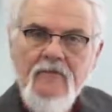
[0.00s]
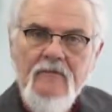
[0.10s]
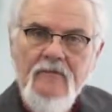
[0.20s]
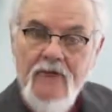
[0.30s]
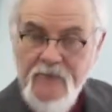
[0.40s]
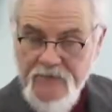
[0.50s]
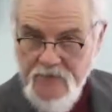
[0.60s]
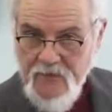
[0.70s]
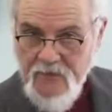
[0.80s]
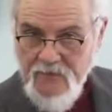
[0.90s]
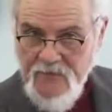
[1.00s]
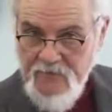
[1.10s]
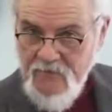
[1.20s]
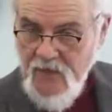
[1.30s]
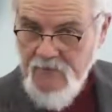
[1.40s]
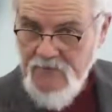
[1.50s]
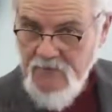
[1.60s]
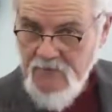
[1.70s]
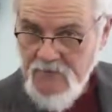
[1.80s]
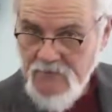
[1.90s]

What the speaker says: Peter said, 7 times 7?